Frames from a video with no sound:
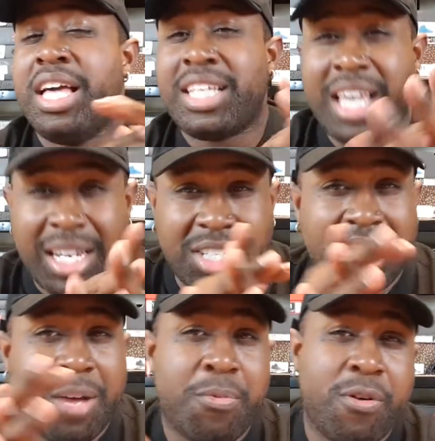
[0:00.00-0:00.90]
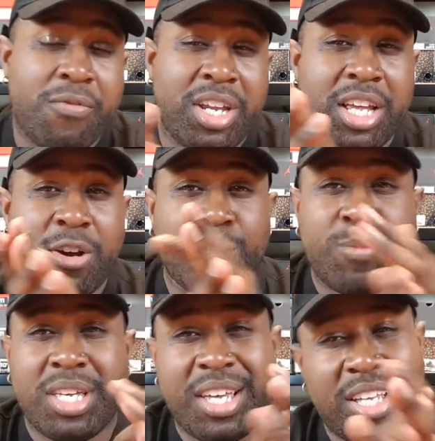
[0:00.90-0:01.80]
catching up on videos,
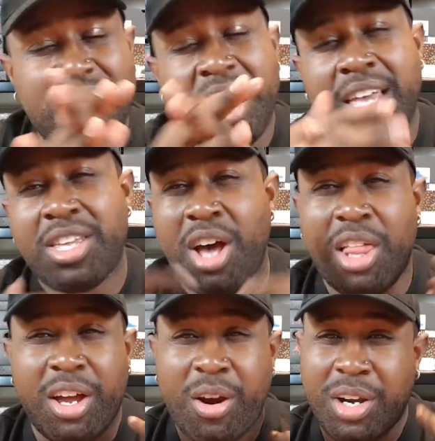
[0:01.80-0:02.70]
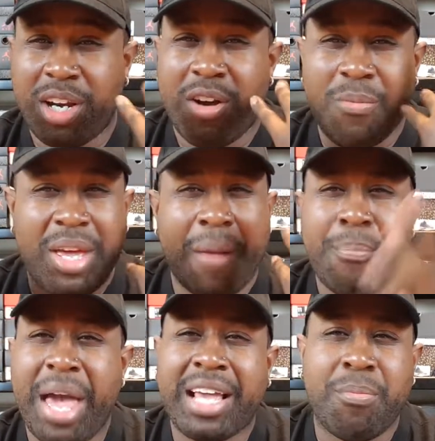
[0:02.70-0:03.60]
because y'all already know, man, I'm
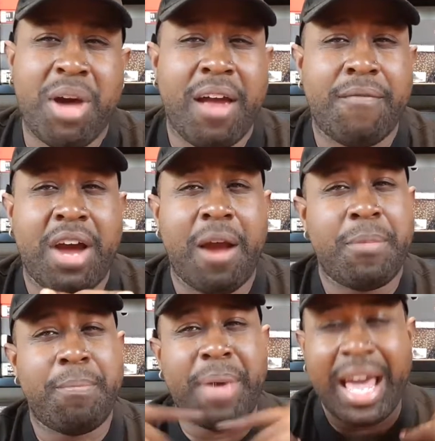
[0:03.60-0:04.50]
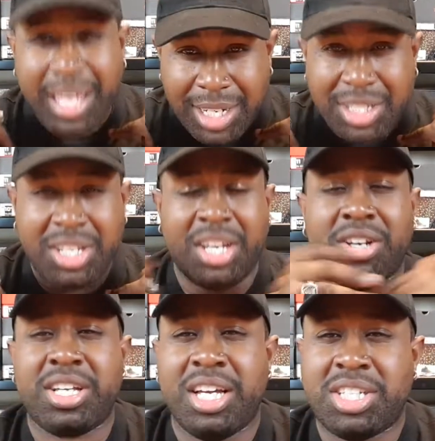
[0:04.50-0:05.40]
back in my environment, back in the Sneaker
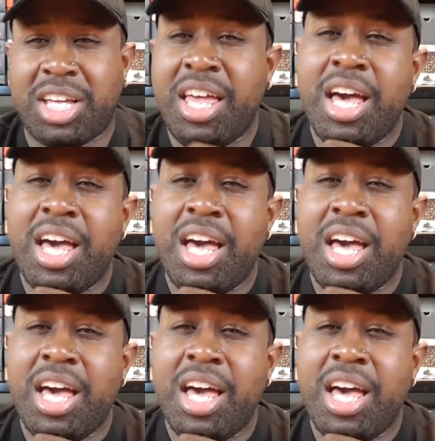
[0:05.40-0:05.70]
Dungeon.